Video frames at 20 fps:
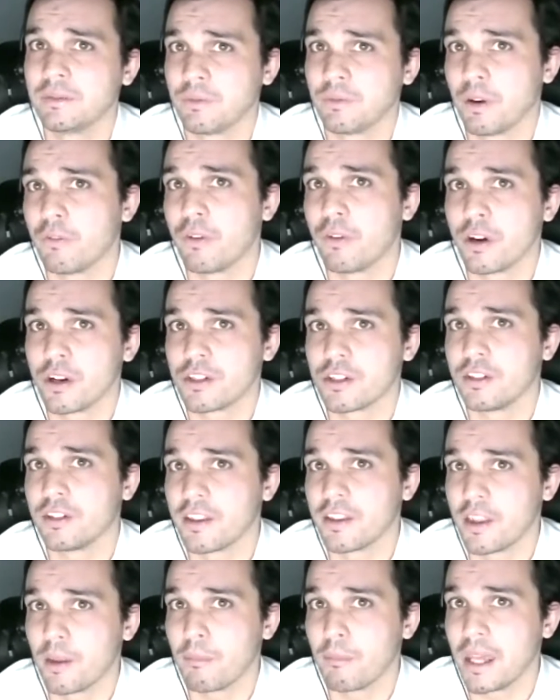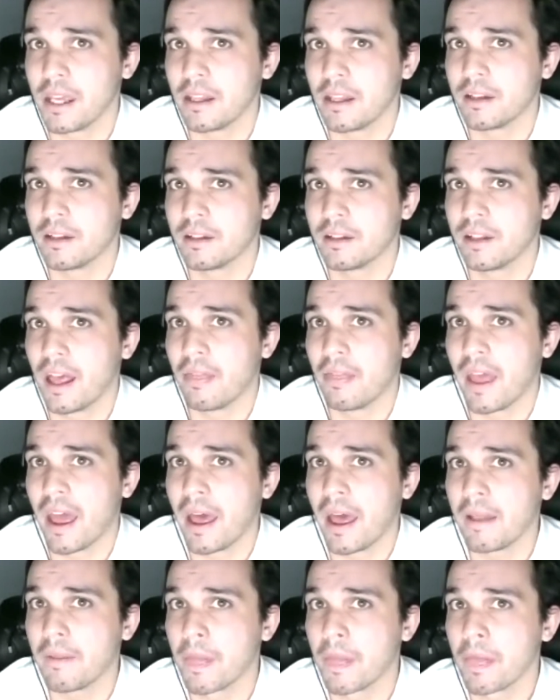reversion to the mean, and
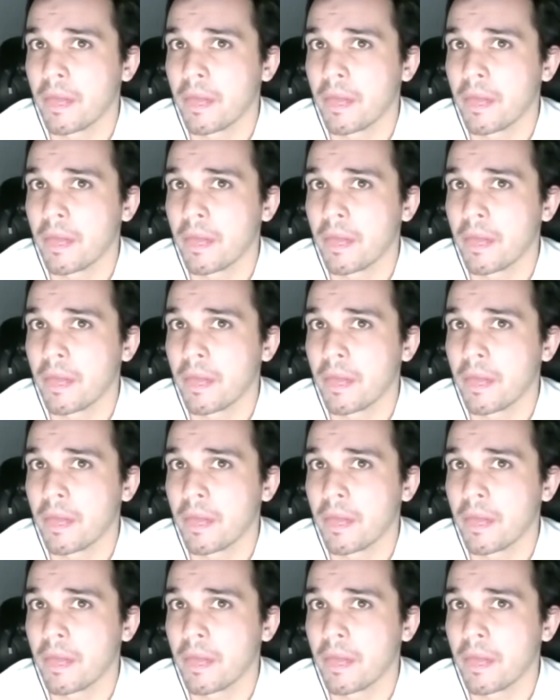that